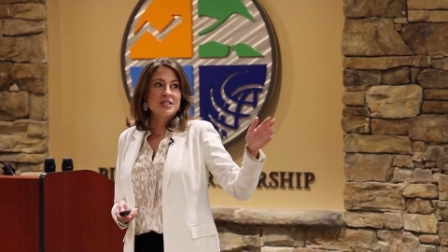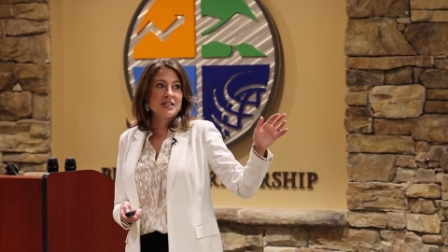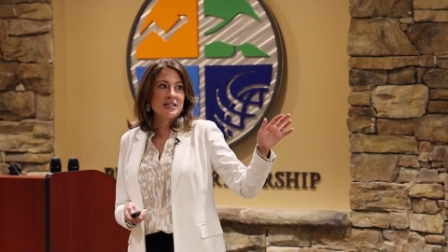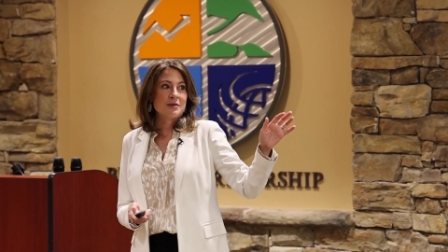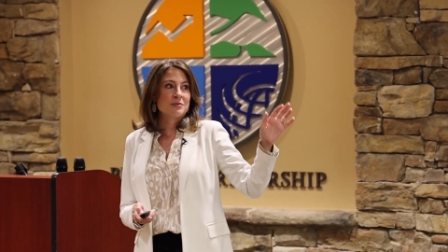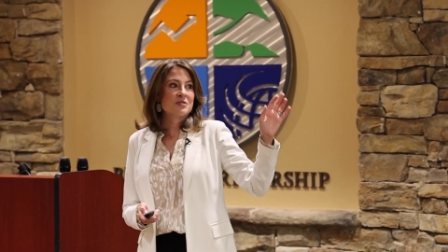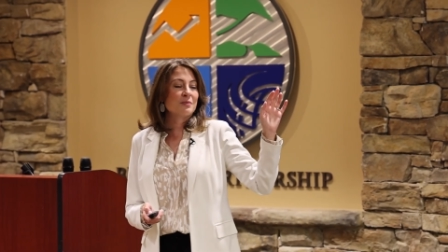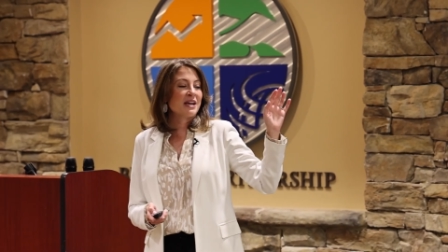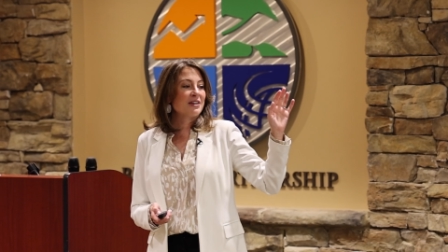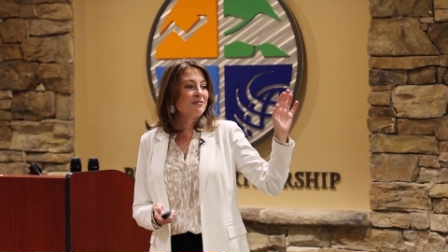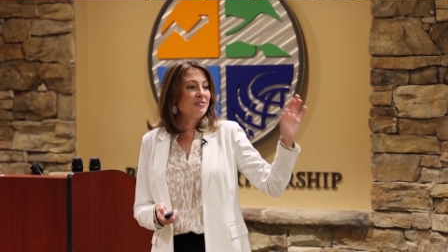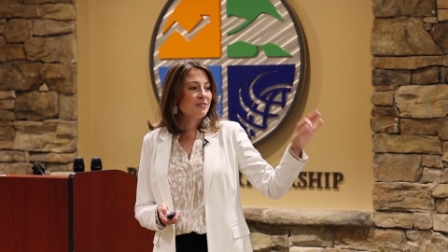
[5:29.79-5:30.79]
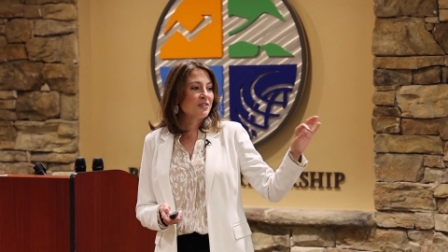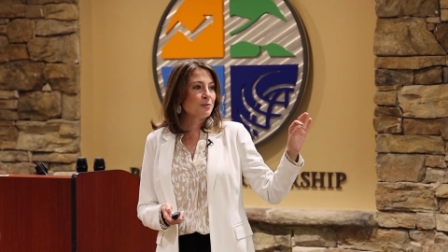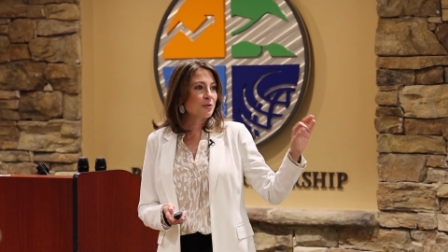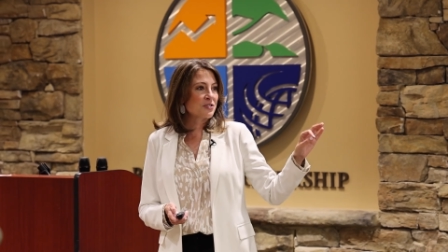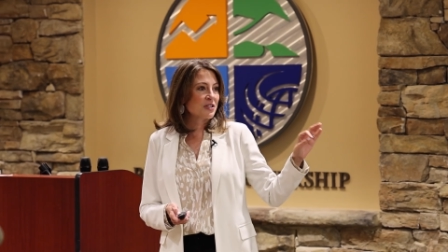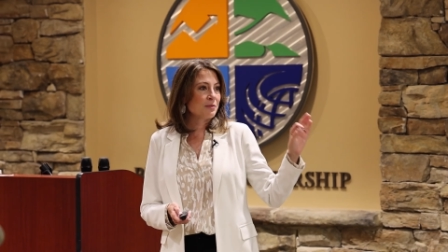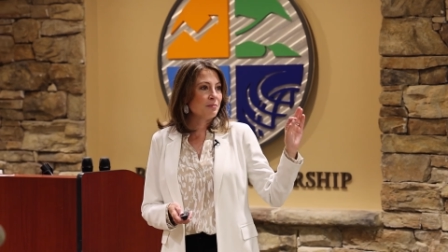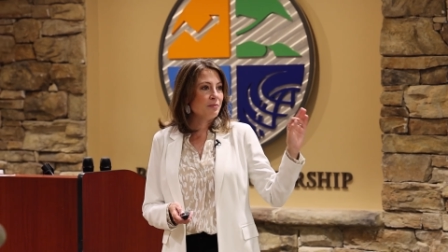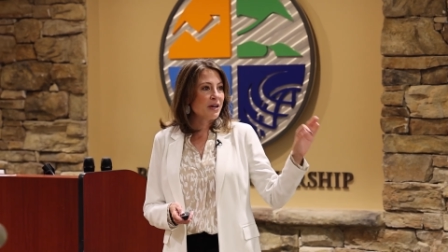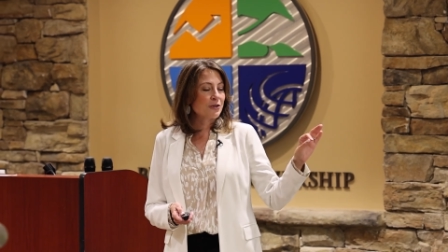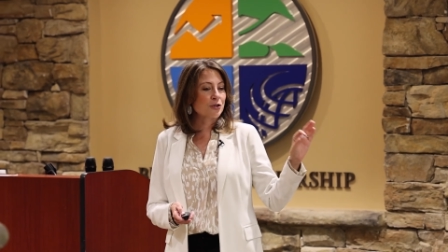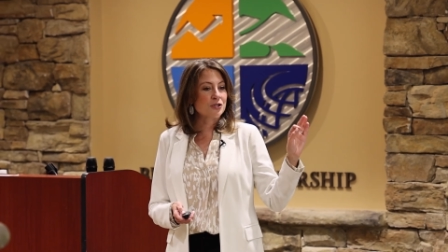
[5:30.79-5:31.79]
teams make 50%
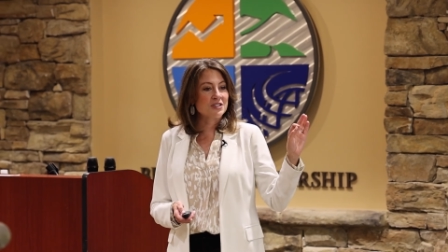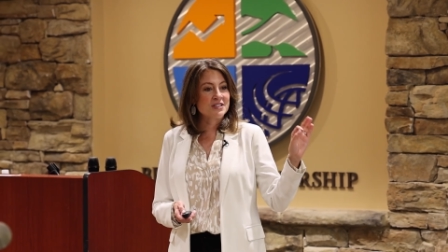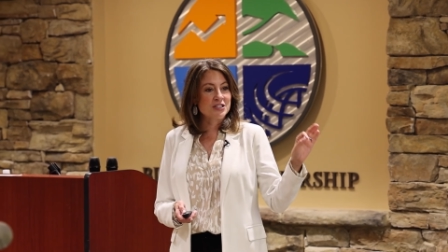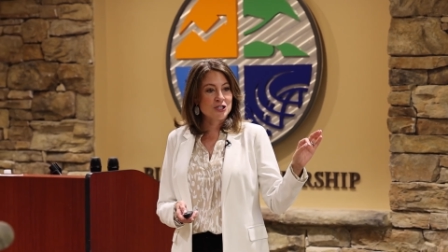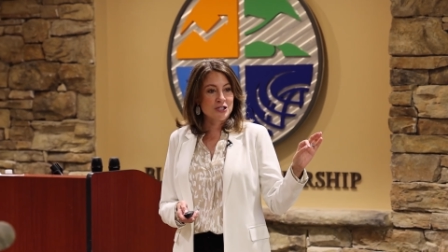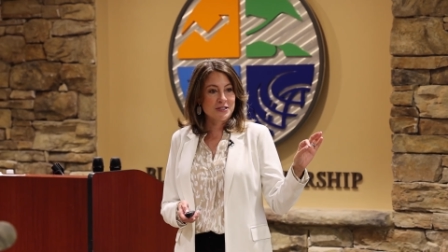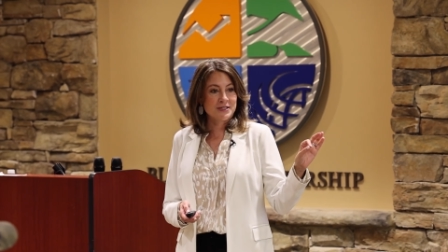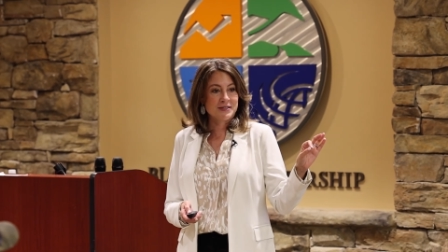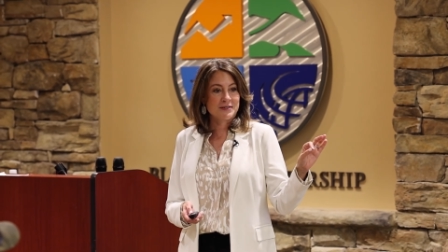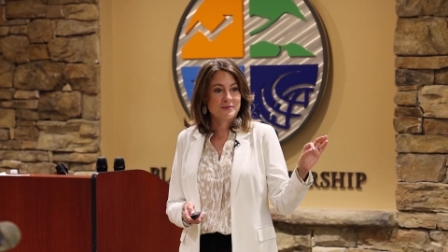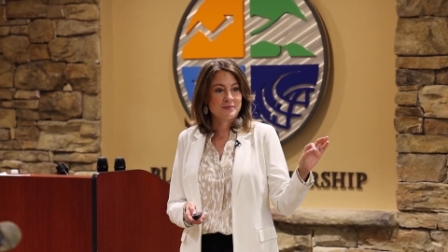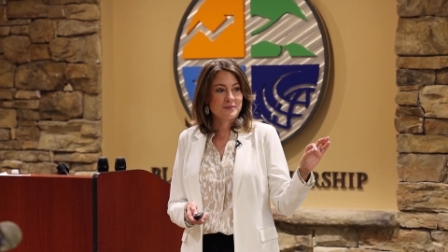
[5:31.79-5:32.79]
better decisions.